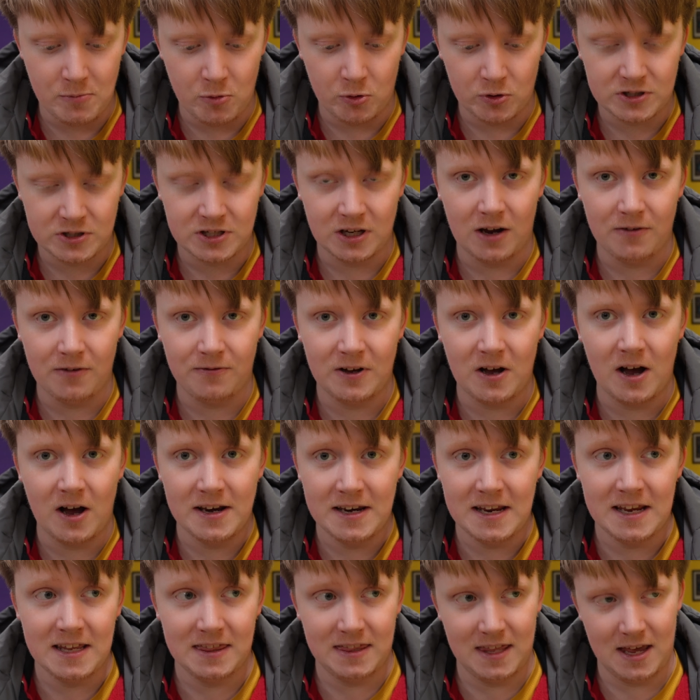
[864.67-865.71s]
or until I think I
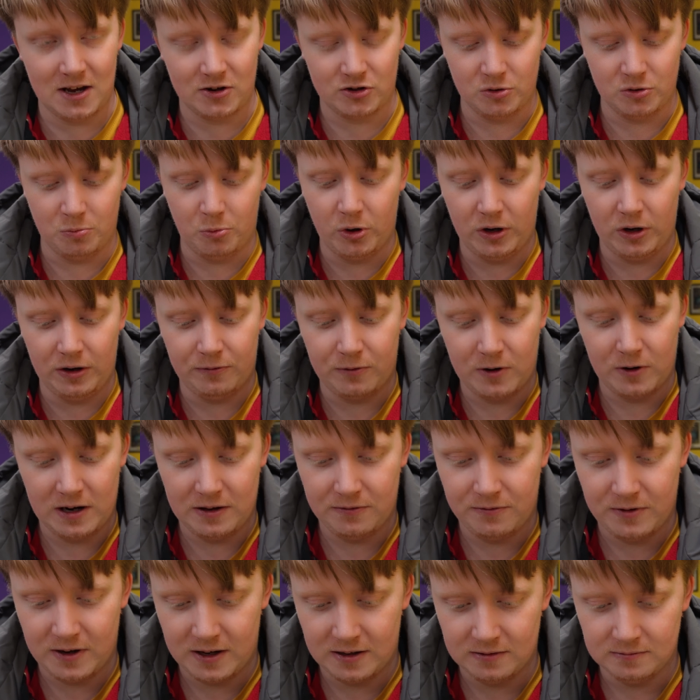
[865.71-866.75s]
need the extra body for
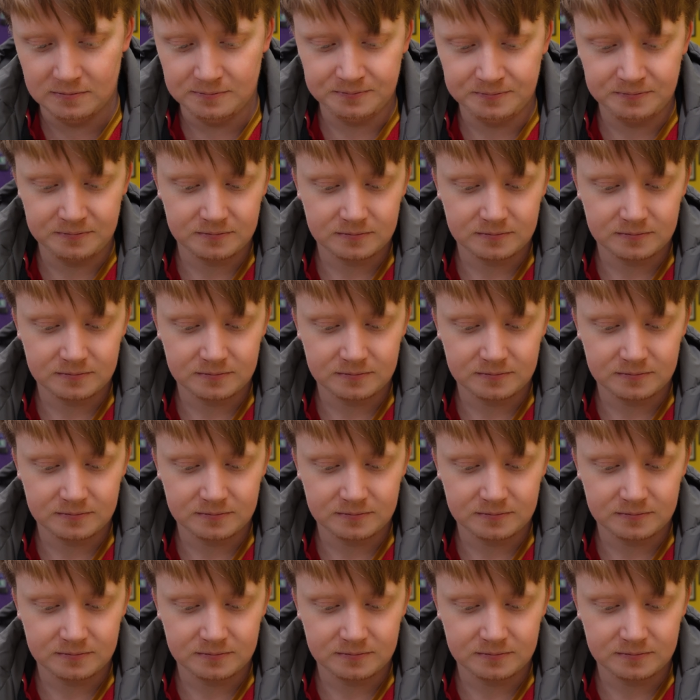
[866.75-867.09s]
anything.